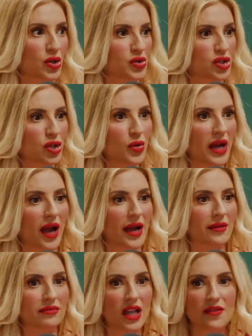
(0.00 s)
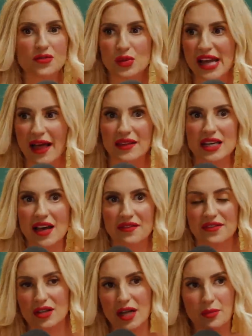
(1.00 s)
shows too. I, I loved reality, I
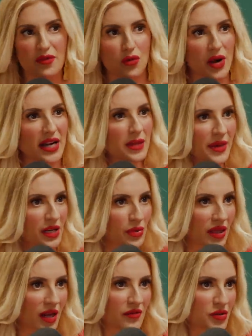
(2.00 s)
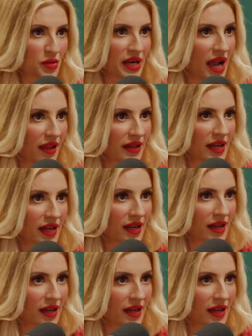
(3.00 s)
feel like, before anybody loved reality.